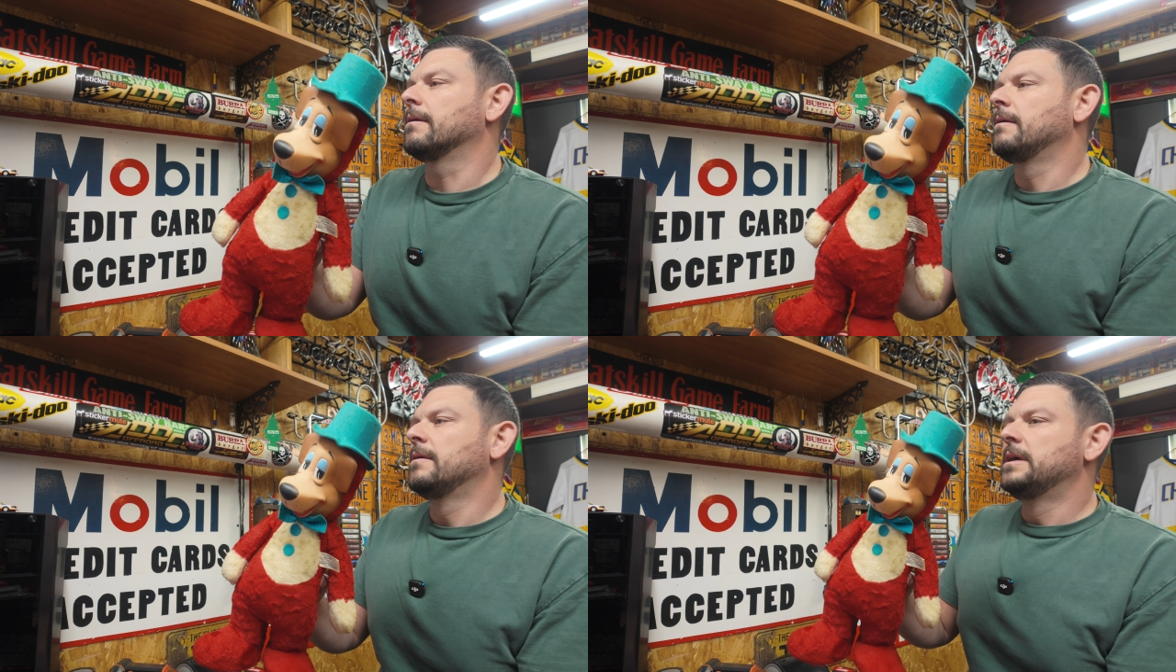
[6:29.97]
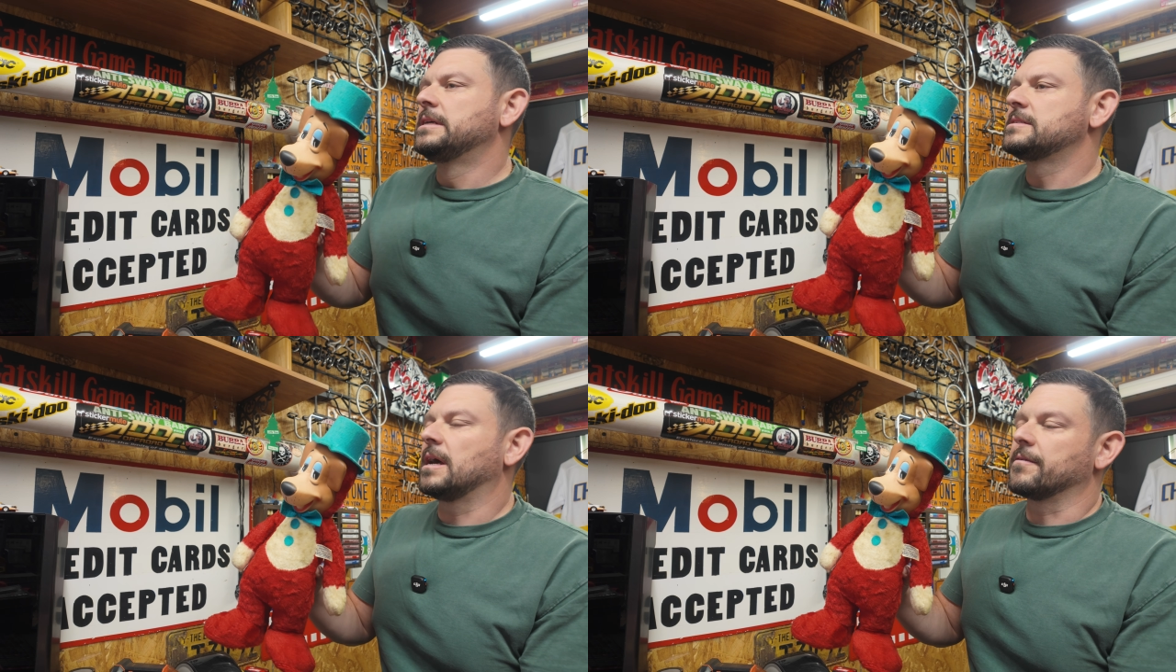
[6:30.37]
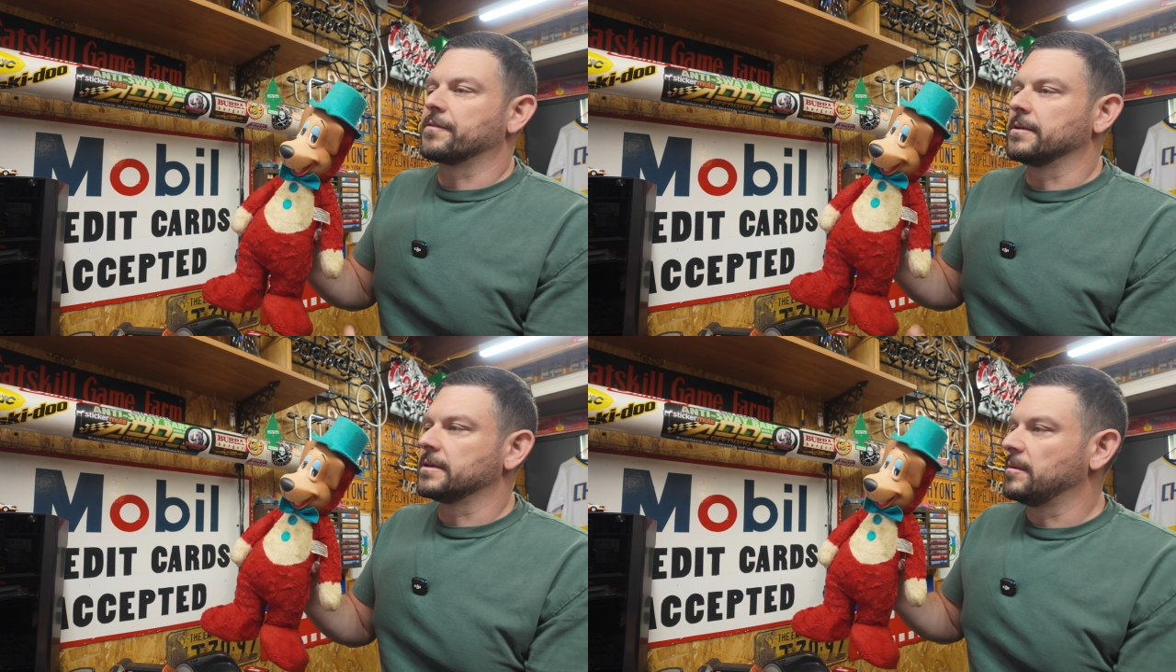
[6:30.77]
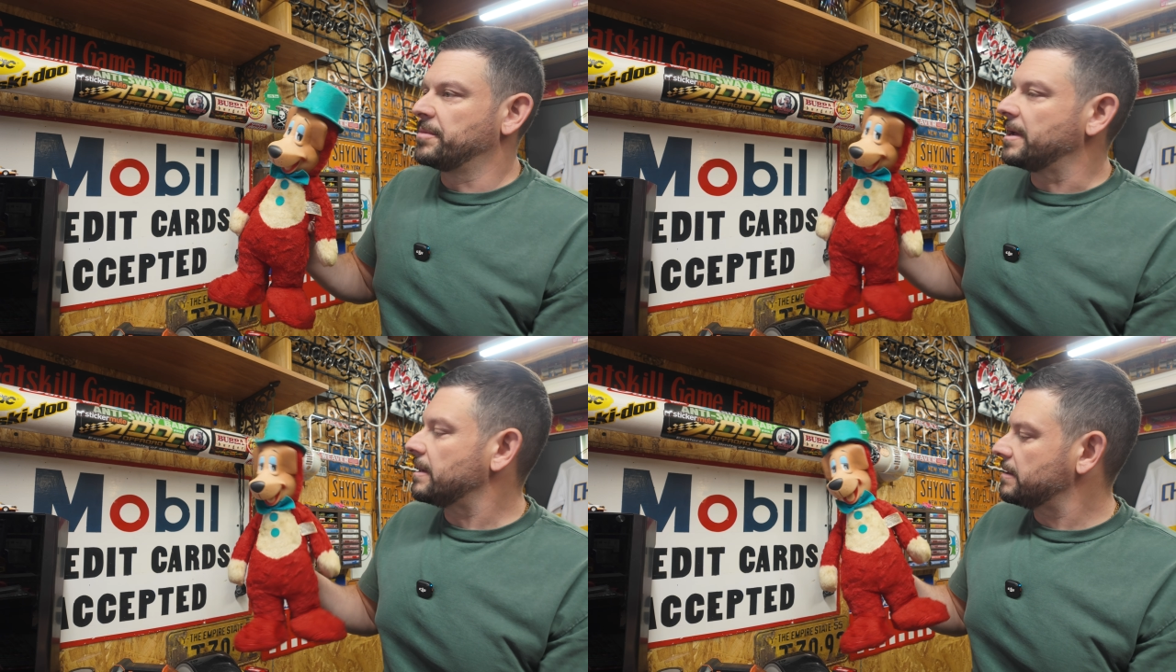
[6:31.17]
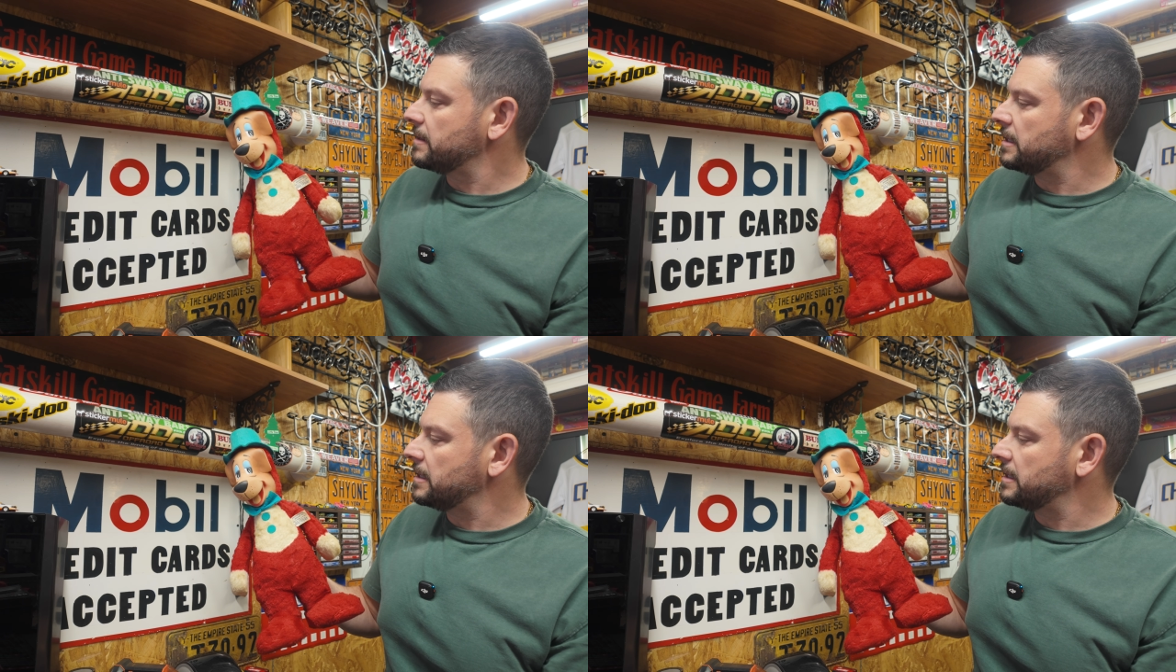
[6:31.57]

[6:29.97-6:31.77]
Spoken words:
here. Sat for a little bit.